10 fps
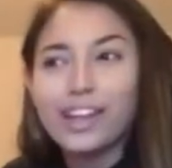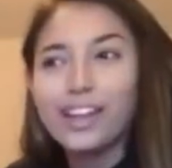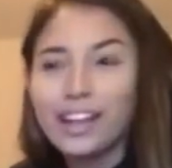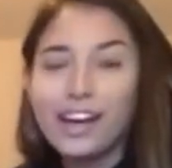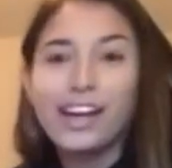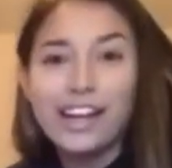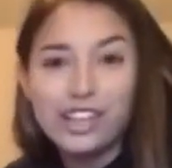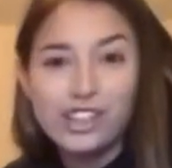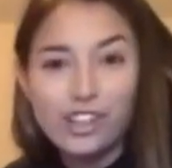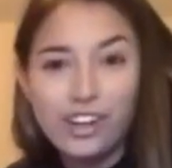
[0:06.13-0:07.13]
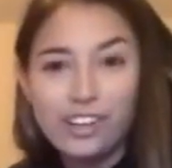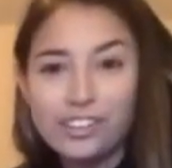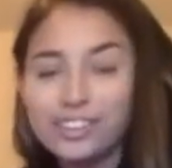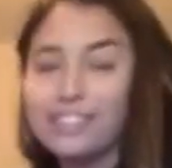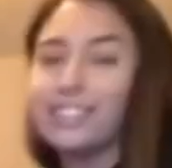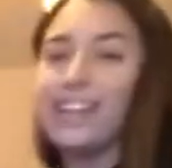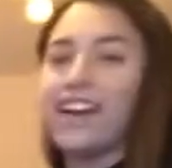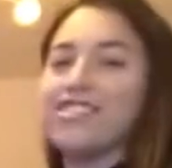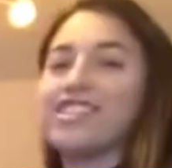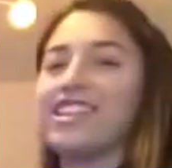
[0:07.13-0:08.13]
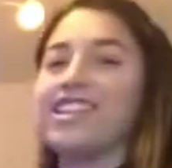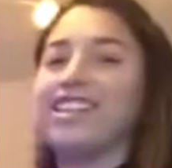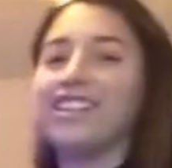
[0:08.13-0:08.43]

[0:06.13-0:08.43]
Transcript: that I hate y'all. Nah, I'm just kidding.